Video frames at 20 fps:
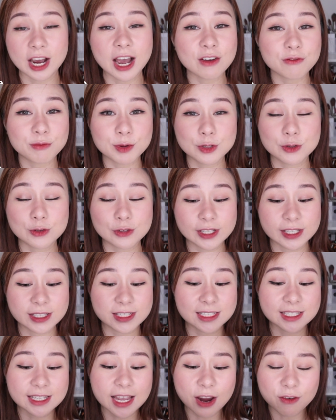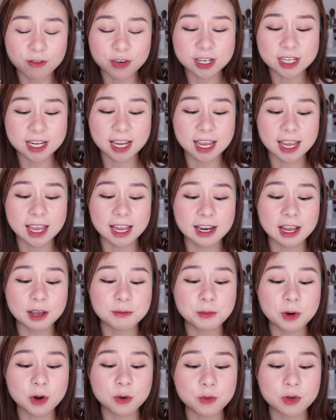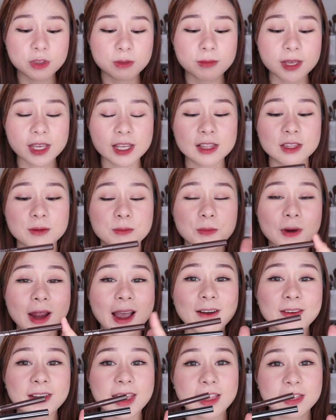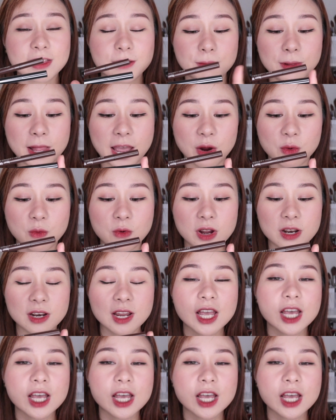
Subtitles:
I've been using this every day, and I bought with me the brown and the black one.